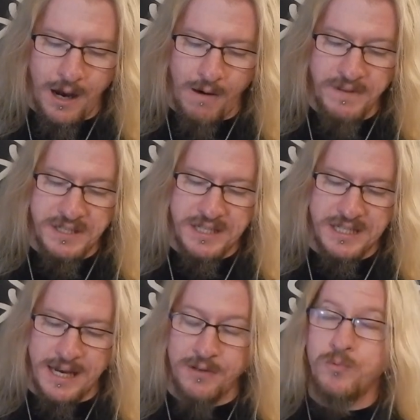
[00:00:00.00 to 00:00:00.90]
of the
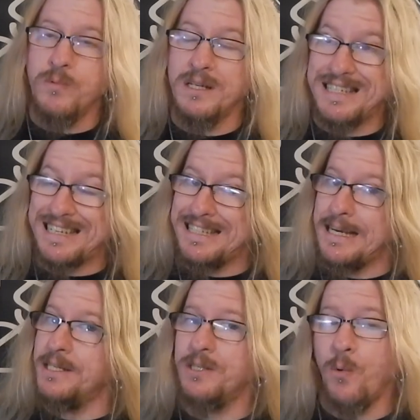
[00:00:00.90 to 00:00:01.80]
success,
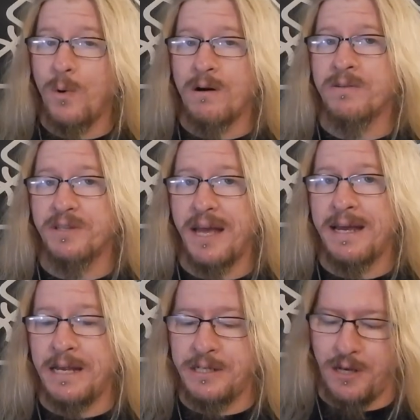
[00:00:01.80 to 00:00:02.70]
success, wealth,
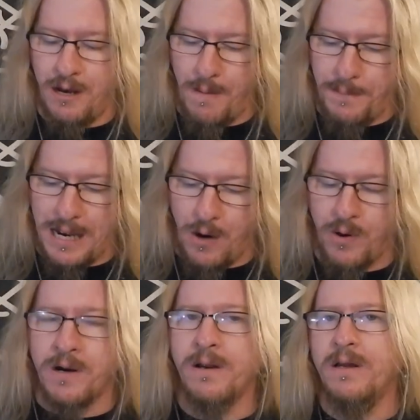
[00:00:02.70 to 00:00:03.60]
and uh,
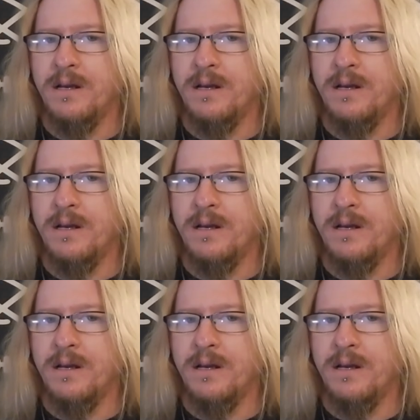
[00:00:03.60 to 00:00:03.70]
power